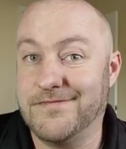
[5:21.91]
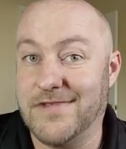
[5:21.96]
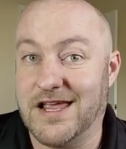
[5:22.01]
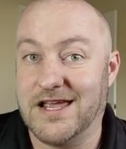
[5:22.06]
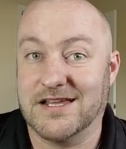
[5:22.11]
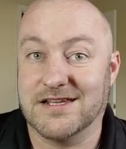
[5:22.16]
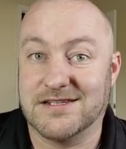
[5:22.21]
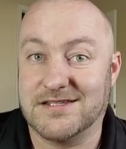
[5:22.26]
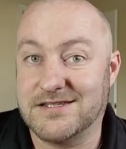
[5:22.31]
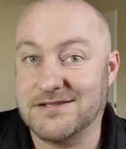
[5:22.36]

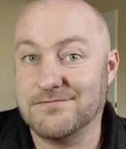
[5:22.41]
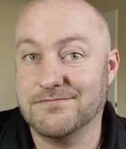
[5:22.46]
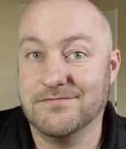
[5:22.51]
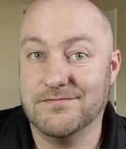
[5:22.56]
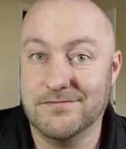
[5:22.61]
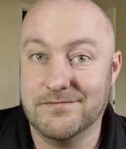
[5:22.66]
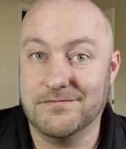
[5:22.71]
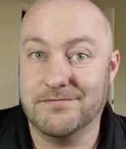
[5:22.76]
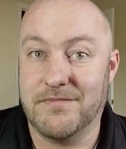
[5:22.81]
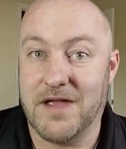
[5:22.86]
is
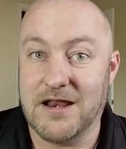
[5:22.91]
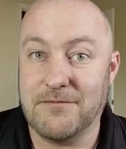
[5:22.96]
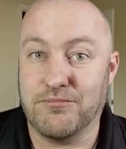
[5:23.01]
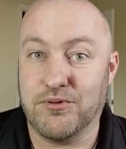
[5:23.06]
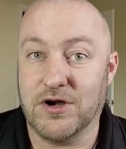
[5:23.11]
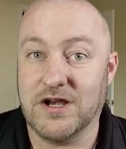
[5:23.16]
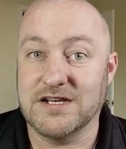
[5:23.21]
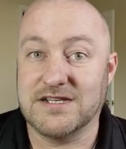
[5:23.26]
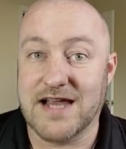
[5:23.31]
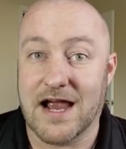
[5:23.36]
made
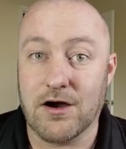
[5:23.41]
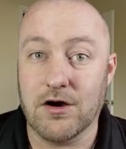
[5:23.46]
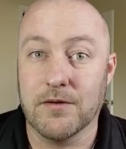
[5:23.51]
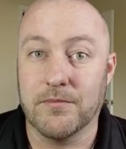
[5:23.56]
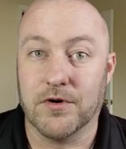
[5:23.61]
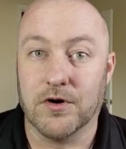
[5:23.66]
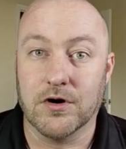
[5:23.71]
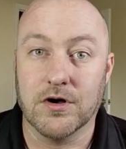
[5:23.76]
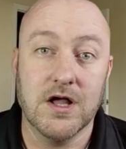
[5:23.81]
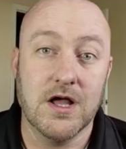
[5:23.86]
pretty
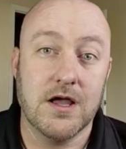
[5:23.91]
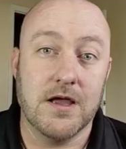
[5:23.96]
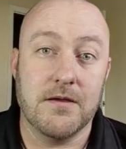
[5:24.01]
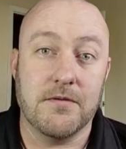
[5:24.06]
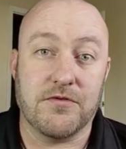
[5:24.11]
terrible